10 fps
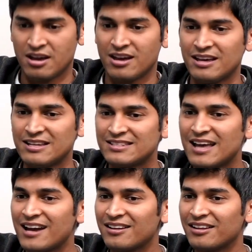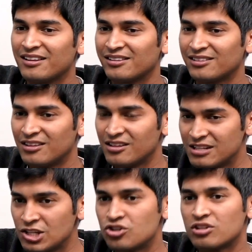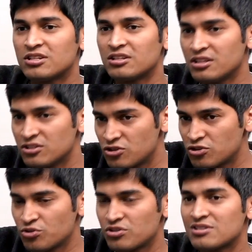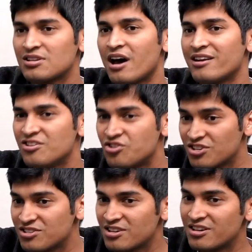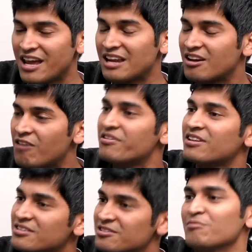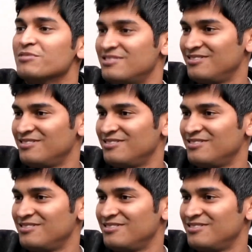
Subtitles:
is that the teachers and the institutions are interested in covering the syllabus